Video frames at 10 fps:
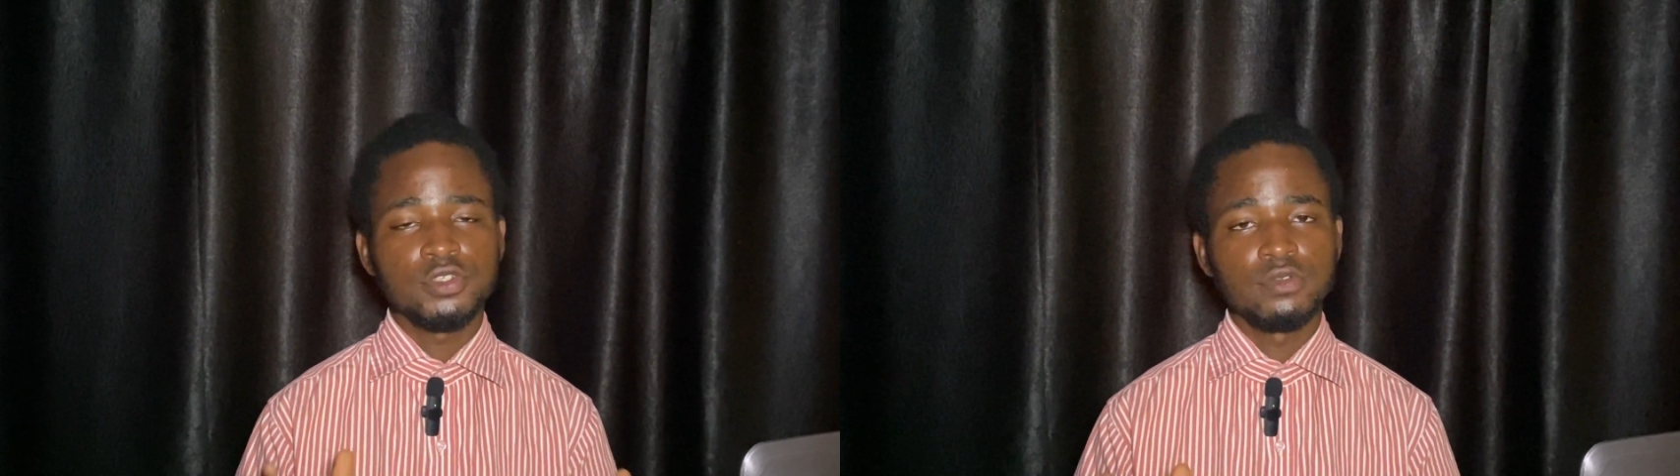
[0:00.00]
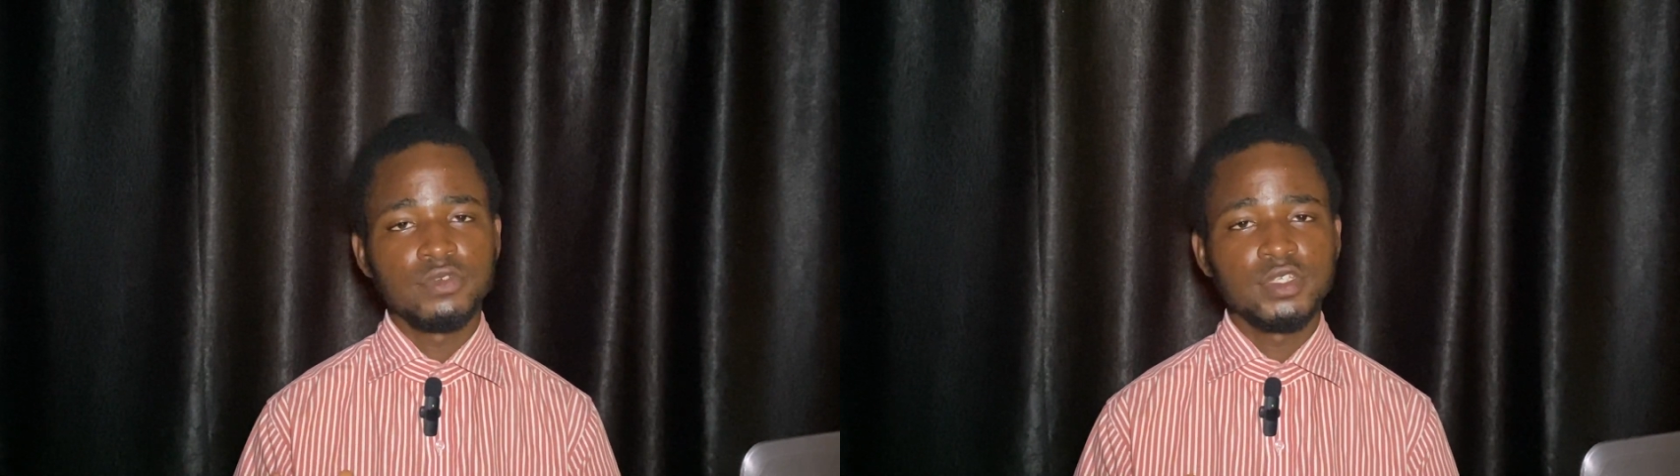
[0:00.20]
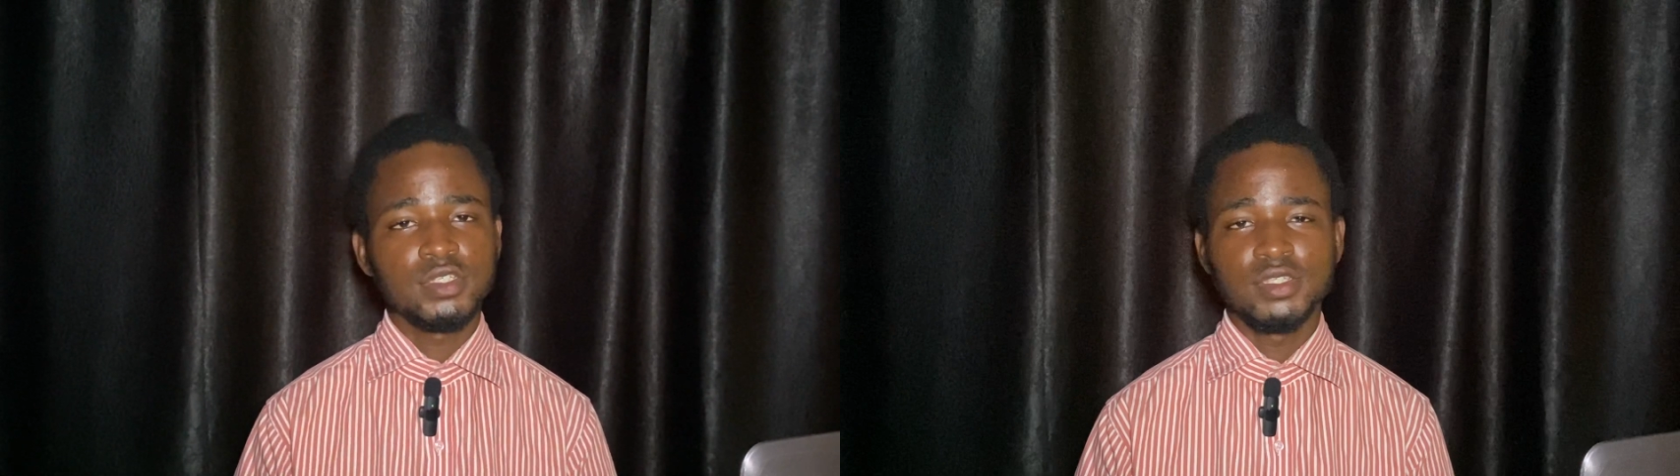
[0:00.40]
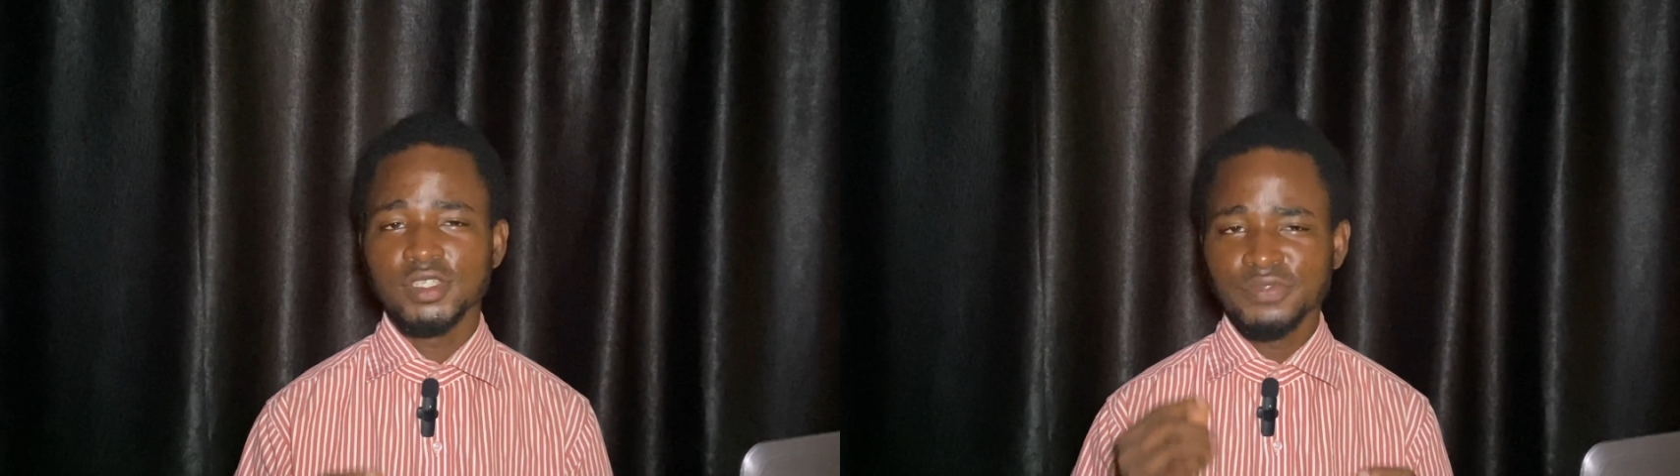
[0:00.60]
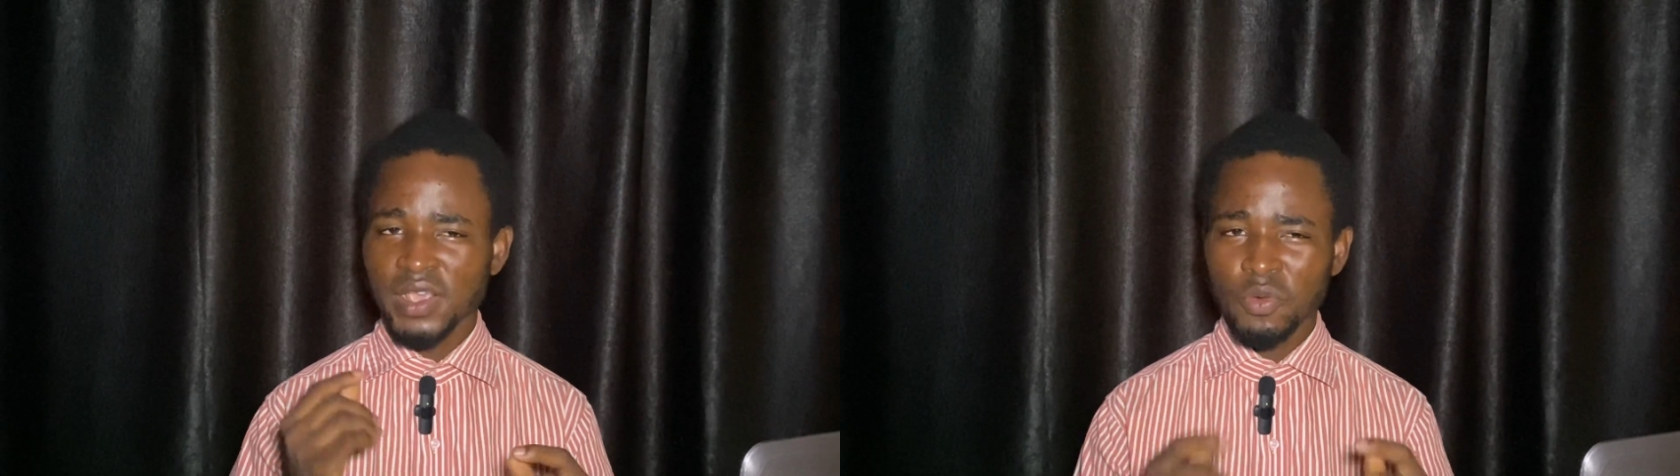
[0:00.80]
University,
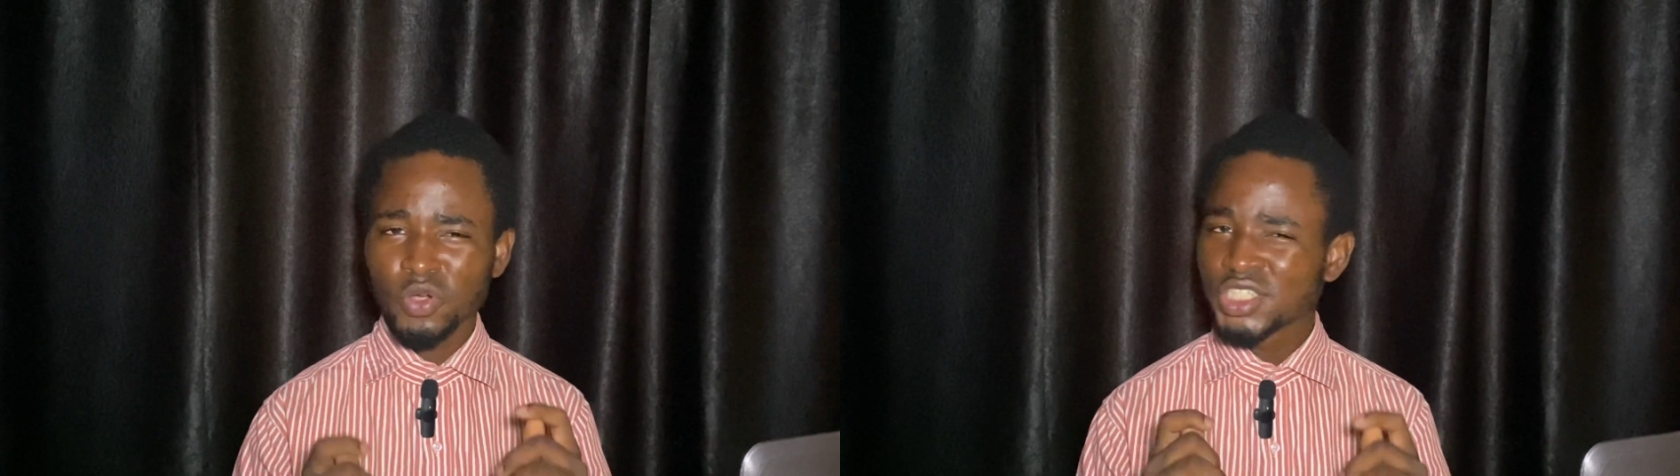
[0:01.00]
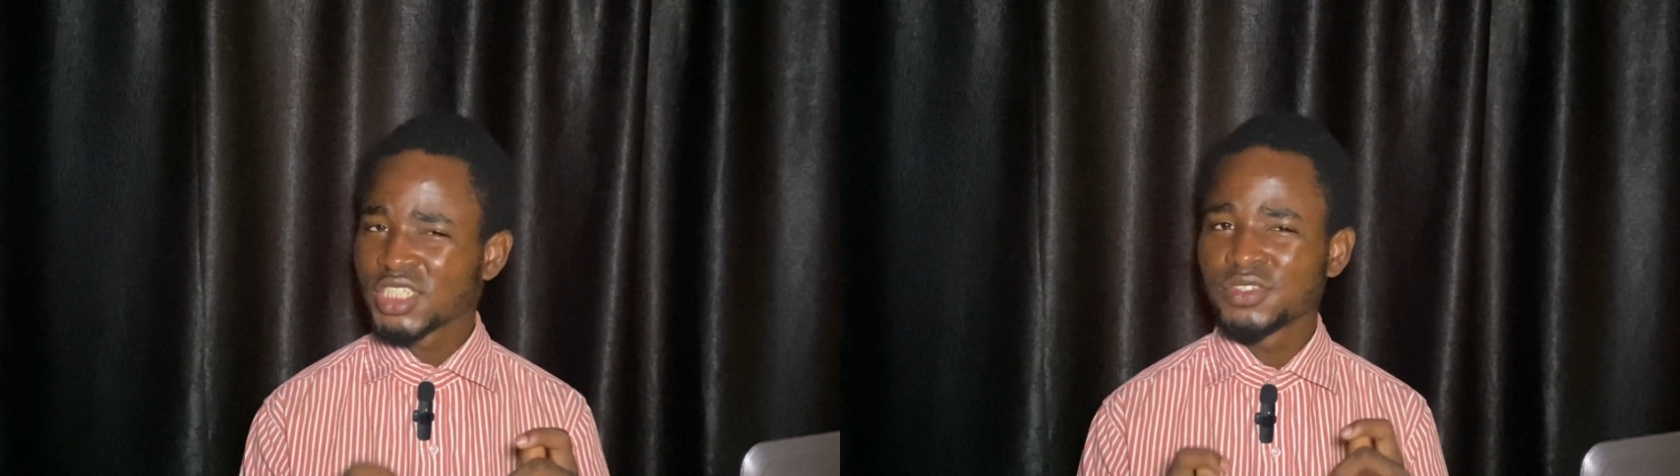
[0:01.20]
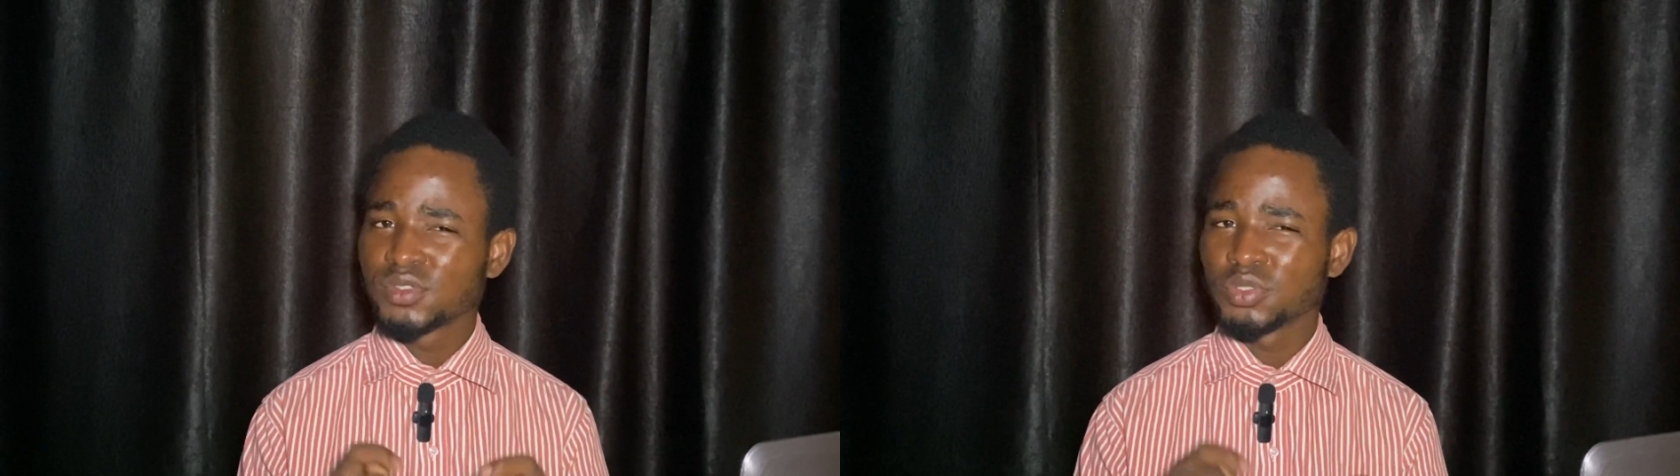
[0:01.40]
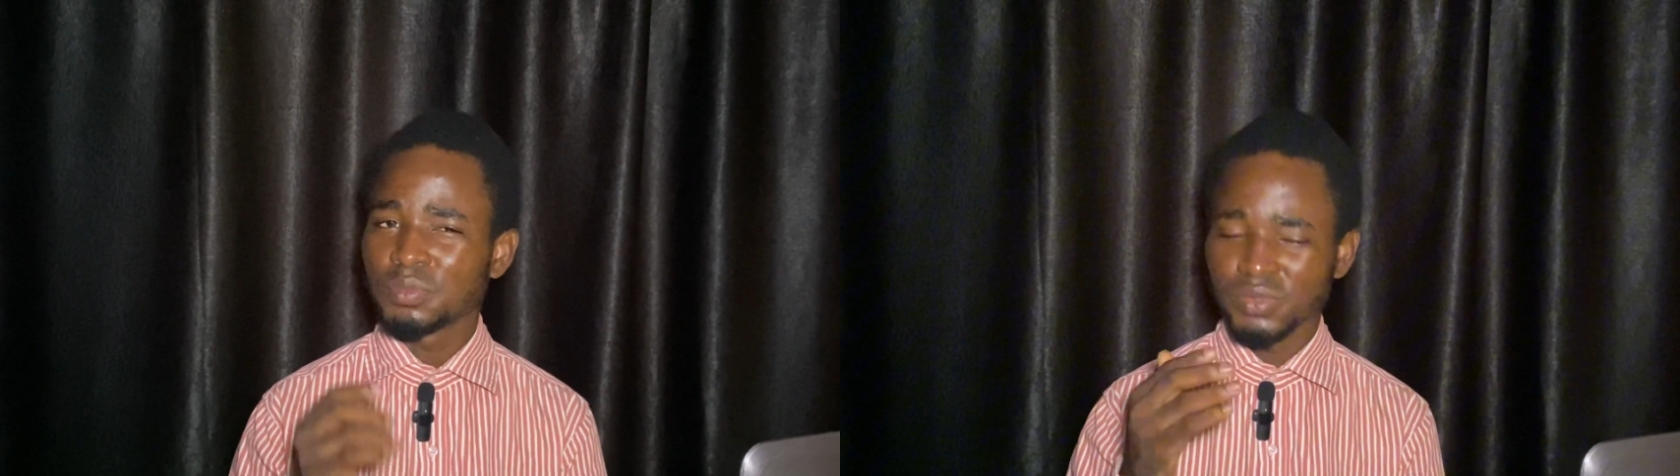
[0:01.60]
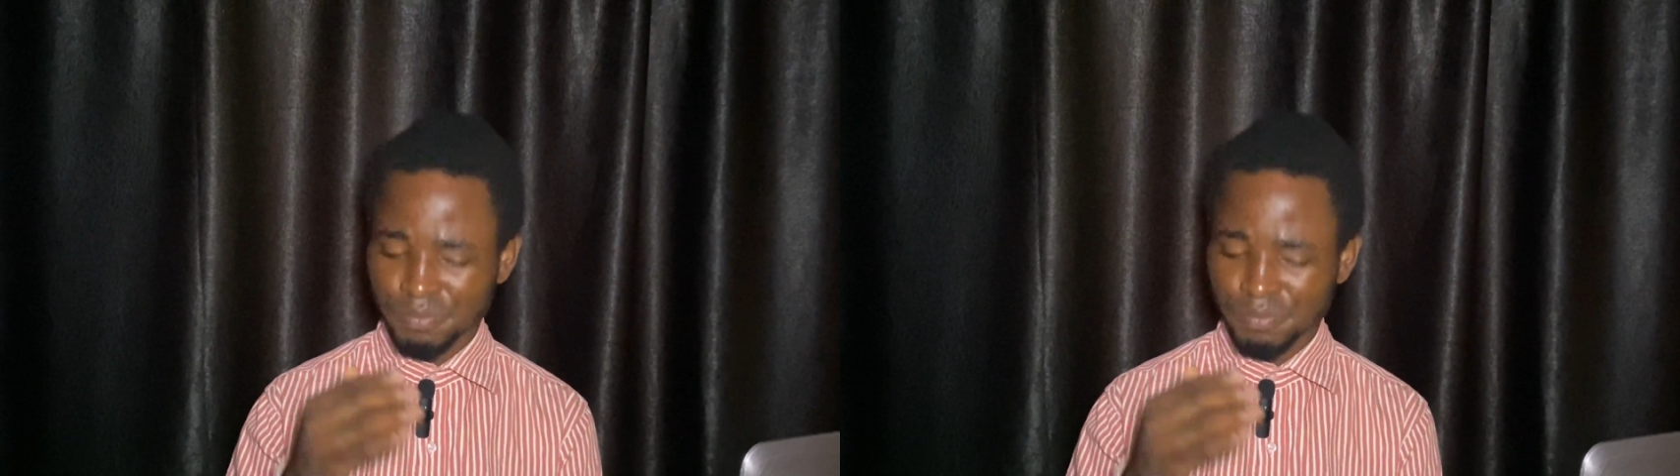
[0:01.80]
if you are watching this video